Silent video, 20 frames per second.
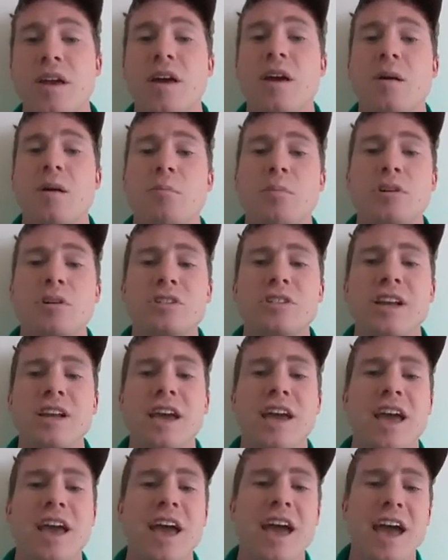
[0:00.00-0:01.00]
Person
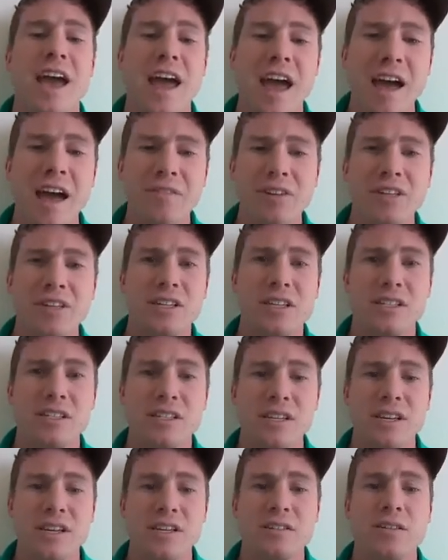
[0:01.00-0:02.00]
A having the
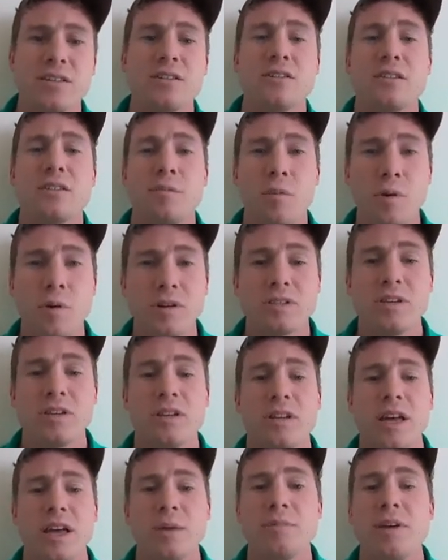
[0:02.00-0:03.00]
disease supports the
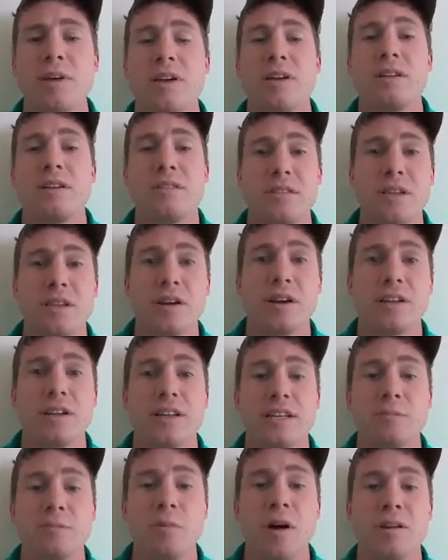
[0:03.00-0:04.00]
claim that they're going to
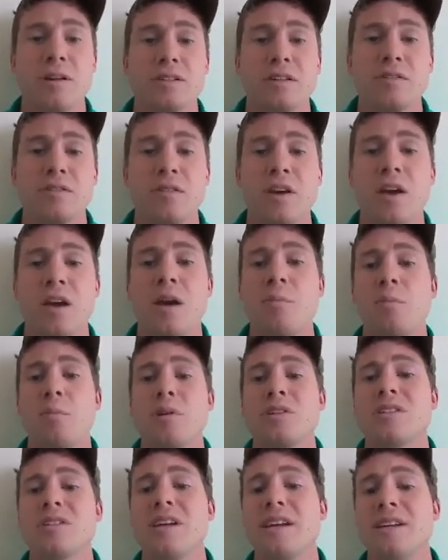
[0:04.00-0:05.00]
test positive.
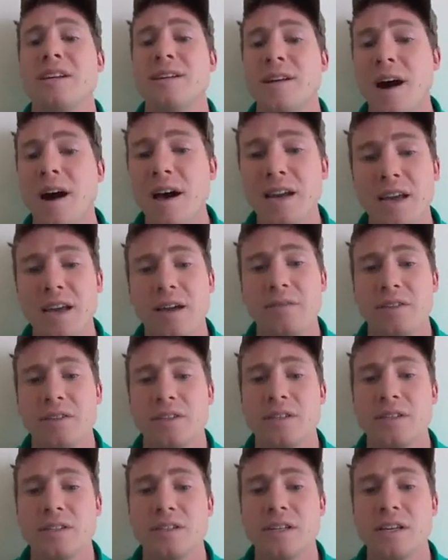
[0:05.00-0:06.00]
Person A not having the
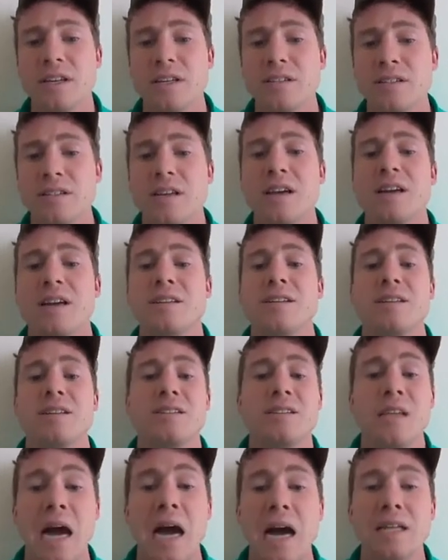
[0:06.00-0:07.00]
disease
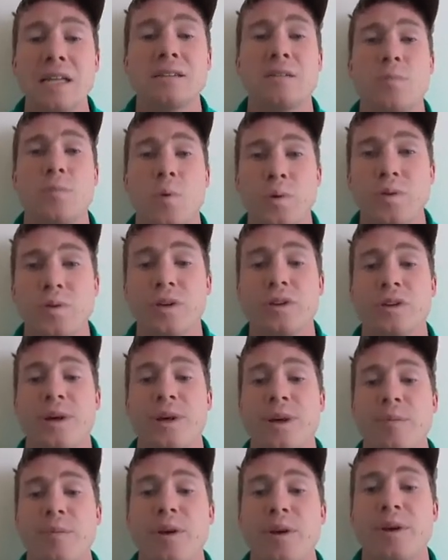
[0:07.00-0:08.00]
does not support the
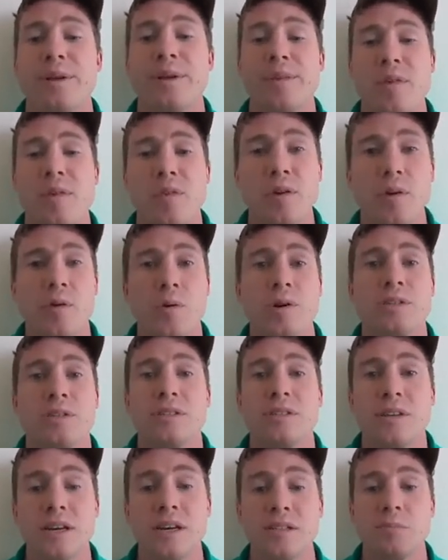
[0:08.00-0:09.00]
claim that they're going
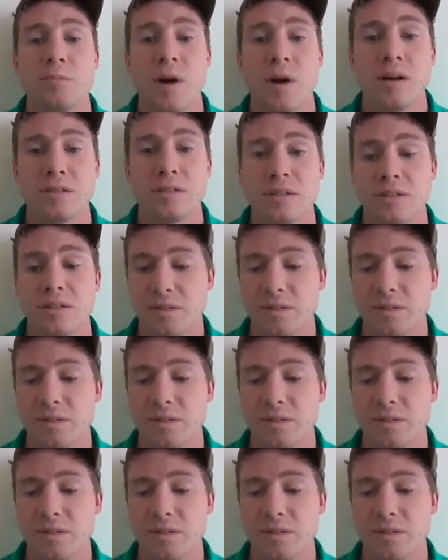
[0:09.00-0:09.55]
to test positive.